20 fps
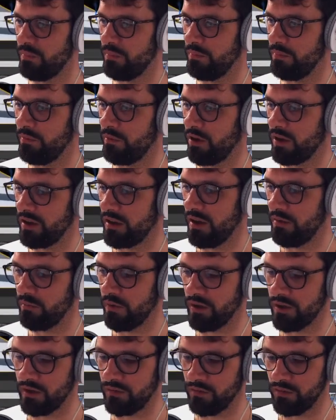What
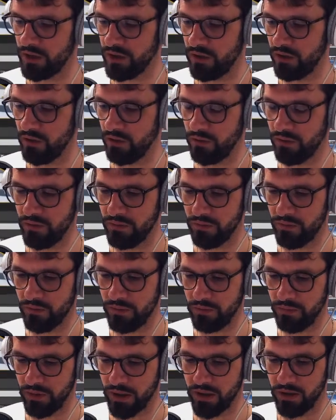
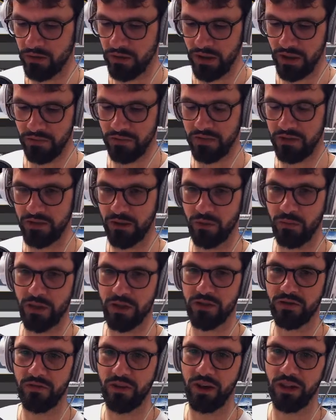where do I have so
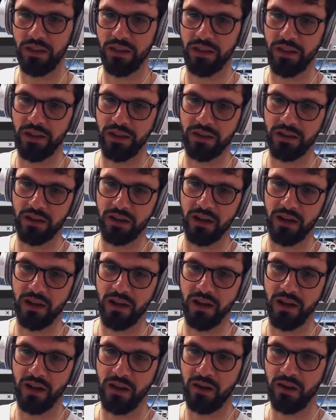much fun that
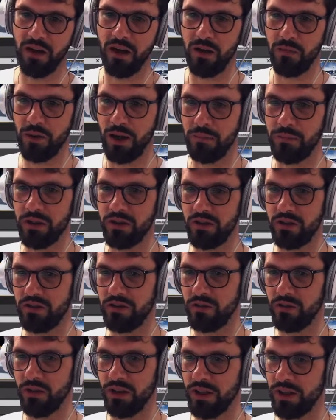I'm happy just
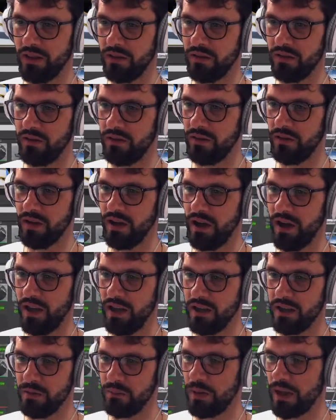doing it
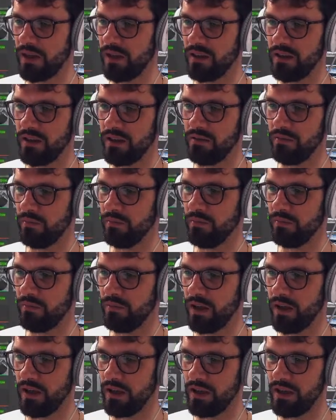independently
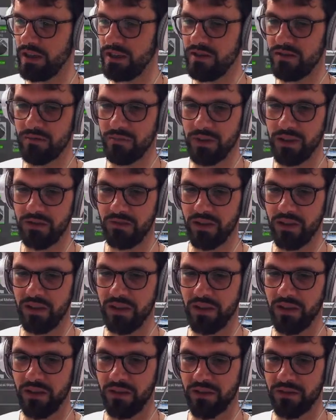where it leads me, right?
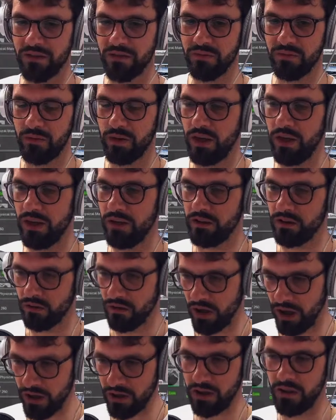And this is where you
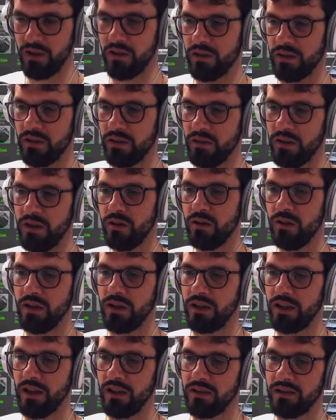are gonna
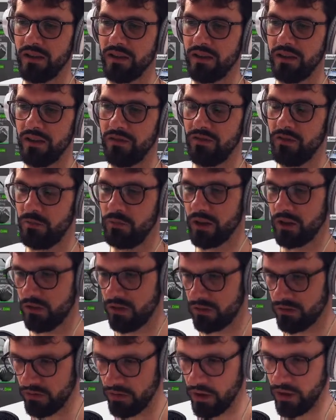get successful
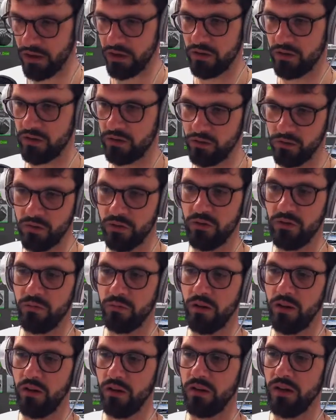because you are gonna do good
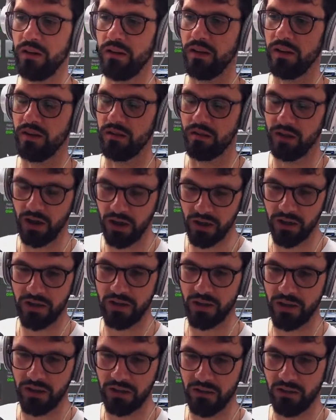work, and then you are gonna
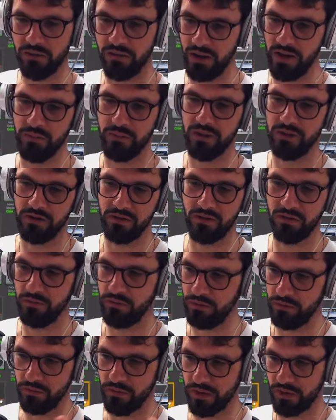get famous, or
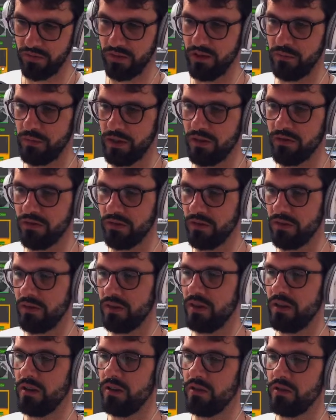for whatever that means for
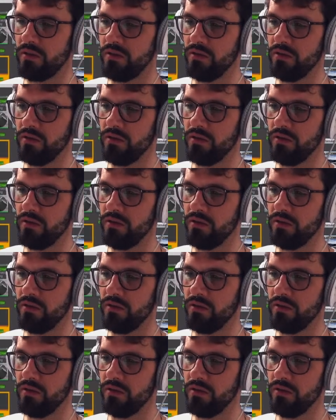you.